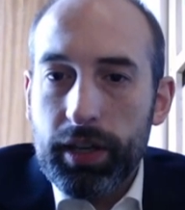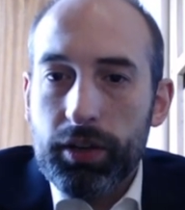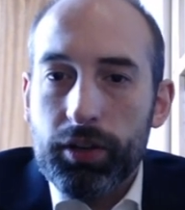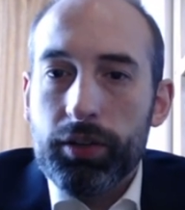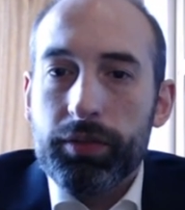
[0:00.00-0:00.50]

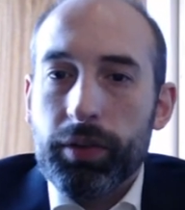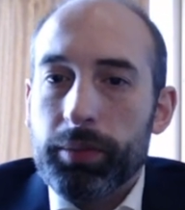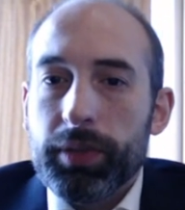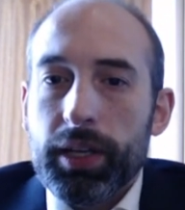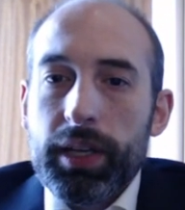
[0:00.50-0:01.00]
or
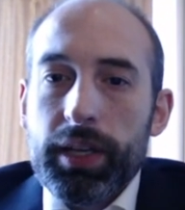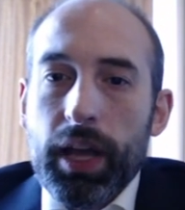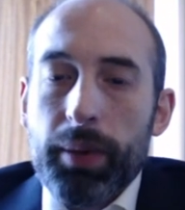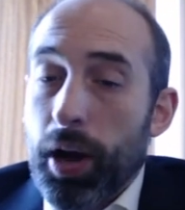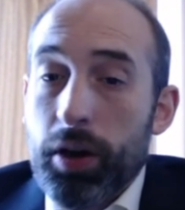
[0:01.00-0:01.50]
from
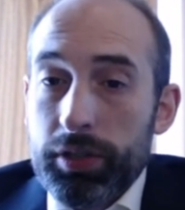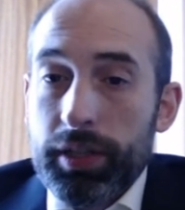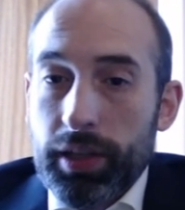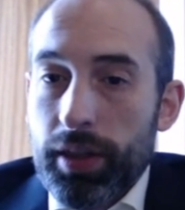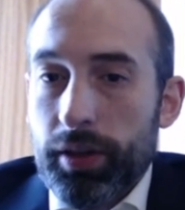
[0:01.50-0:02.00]

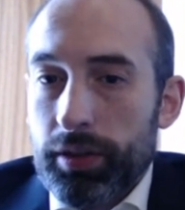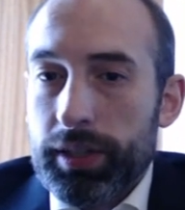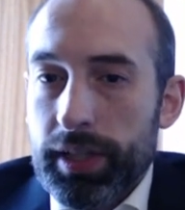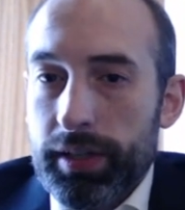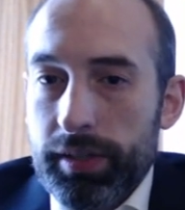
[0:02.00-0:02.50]
opposing
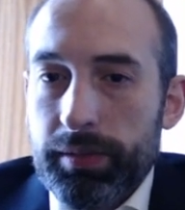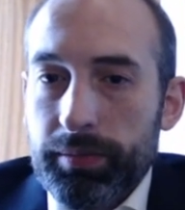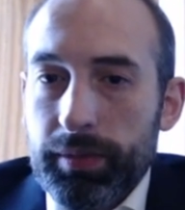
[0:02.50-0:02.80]
authorities